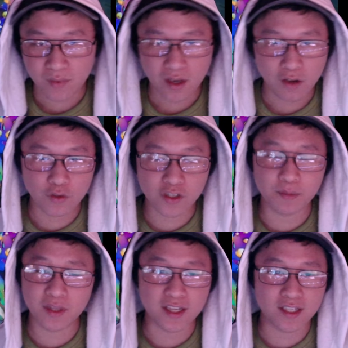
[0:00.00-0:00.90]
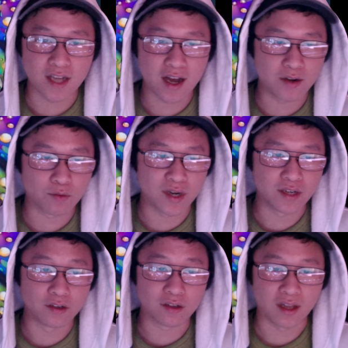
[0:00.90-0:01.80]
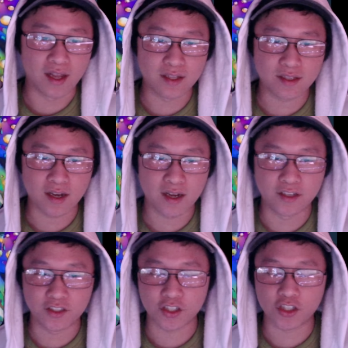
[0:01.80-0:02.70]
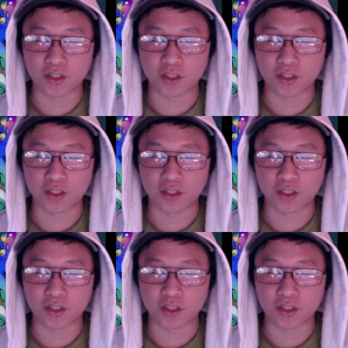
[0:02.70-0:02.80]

for something that's not rendered client side and just